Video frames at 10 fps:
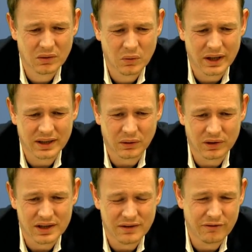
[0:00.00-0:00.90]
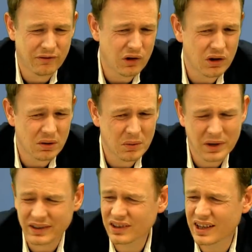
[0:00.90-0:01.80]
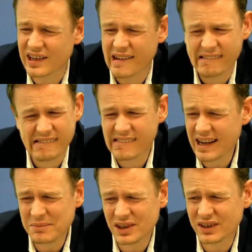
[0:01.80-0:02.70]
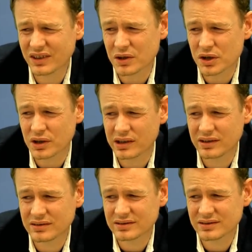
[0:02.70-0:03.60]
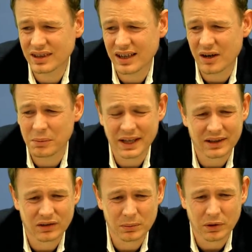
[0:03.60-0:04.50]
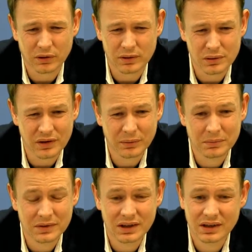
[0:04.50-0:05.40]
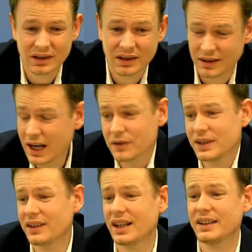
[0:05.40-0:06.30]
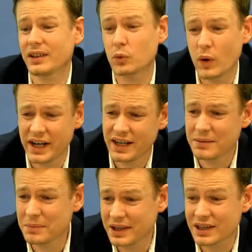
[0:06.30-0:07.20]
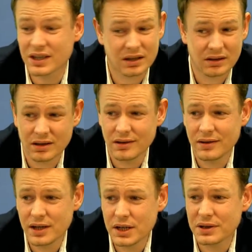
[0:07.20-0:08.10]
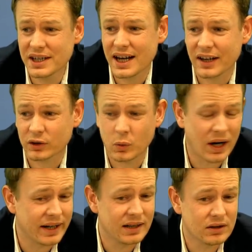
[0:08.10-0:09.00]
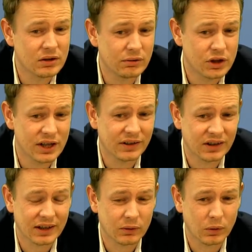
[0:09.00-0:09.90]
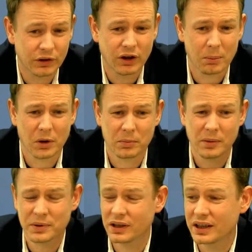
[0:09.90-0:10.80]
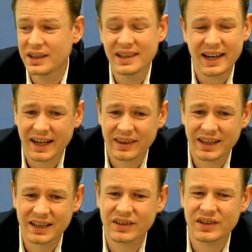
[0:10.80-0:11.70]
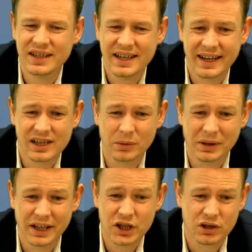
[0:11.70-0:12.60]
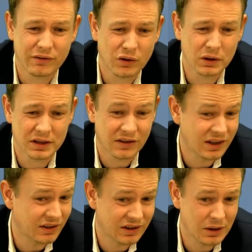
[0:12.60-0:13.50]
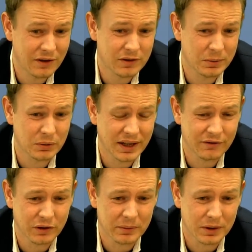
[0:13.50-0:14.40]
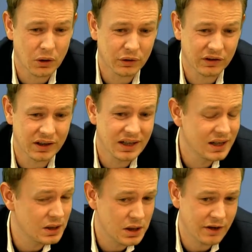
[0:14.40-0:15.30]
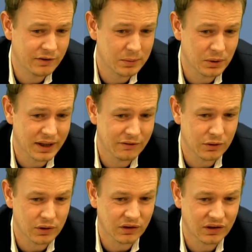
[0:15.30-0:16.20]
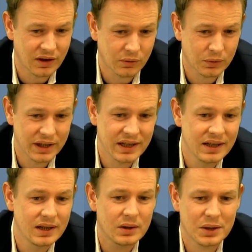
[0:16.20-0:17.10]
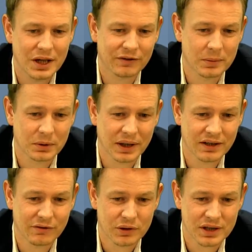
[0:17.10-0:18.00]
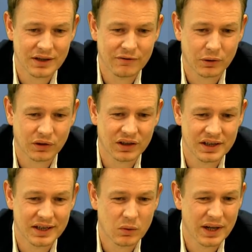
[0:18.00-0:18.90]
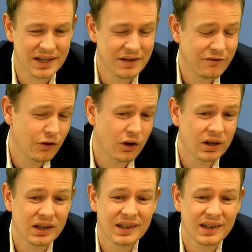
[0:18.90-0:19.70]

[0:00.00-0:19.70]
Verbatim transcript: white goes d4, and once again, I'm not so sure how black is supposed to do this. None of these lines are winning, but you did ask why 2g6 was not more popular. And I think it's the accumulation of all these things. So you have to be ready for the Maróczy, you have to be ready for c3, you have to be ready for d4, cd, queen d4,